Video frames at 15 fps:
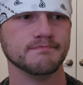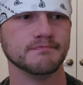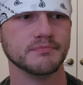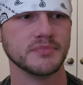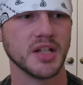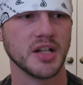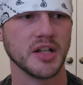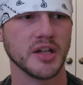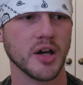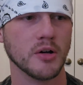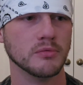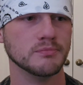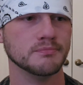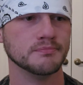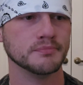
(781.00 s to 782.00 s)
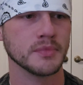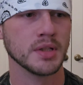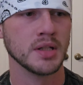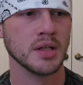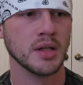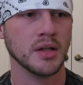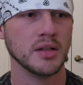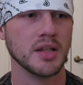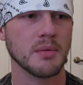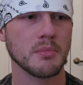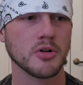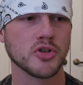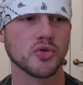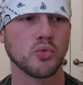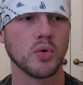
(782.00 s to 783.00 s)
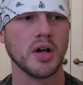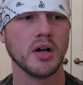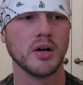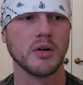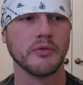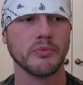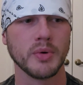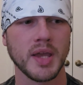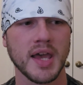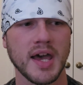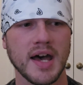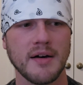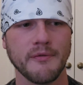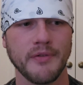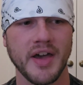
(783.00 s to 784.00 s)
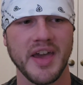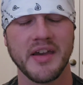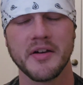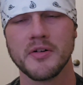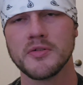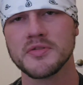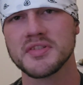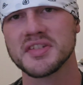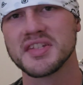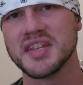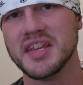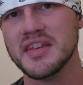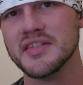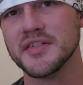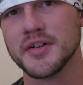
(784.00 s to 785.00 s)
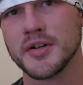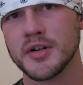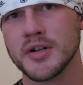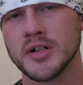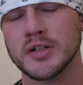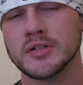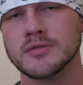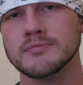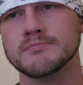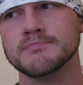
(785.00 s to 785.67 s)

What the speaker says: There you go. Number 12, we have Hail Caesar.